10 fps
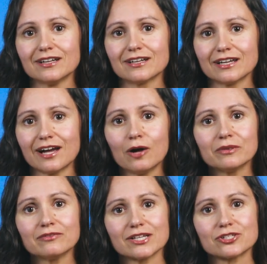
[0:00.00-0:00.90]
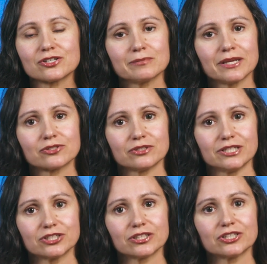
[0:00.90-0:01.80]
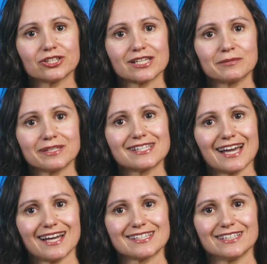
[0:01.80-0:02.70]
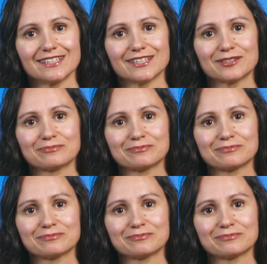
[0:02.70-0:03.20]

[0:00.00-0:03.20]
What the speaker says: can help investors make strategic adjustments as needed.